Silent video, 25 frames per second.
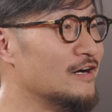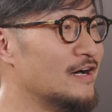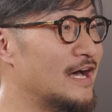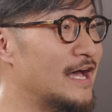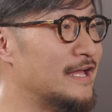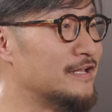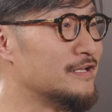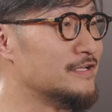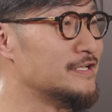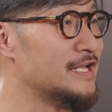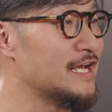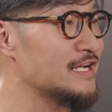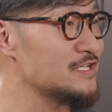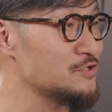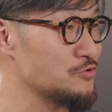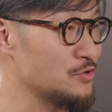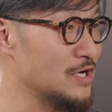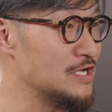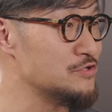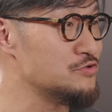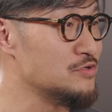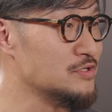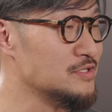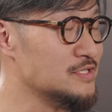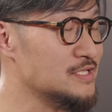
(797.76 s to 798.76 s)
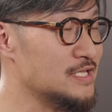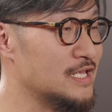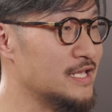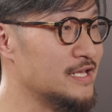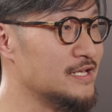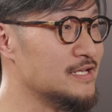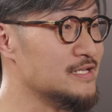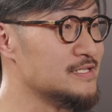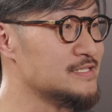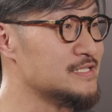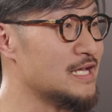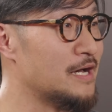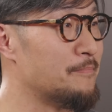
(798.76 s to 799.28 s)
And the next question
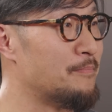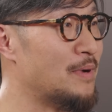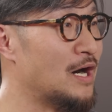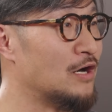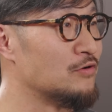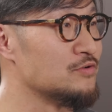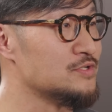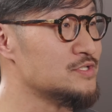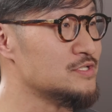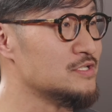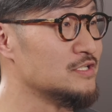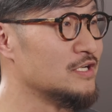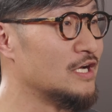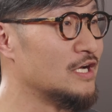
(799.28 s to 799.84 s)
is about